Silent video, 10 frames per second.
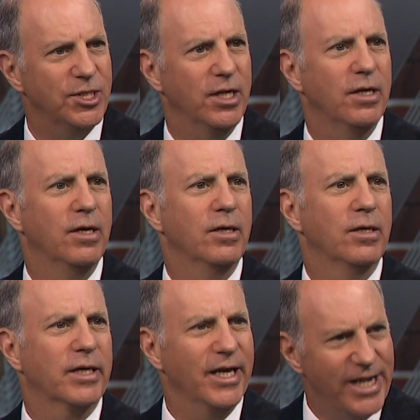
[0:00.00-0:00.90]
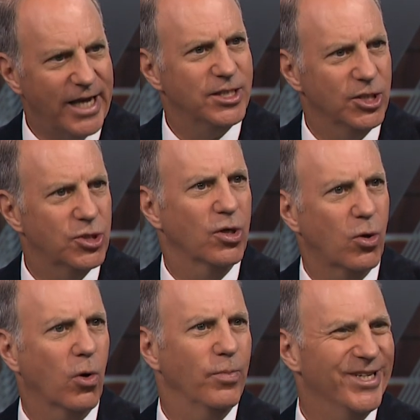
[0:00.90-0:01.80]
it connected to the
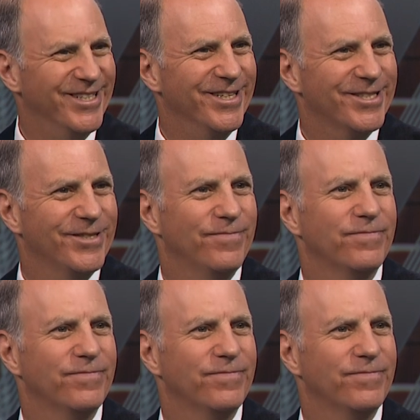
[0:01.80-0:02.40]
core business?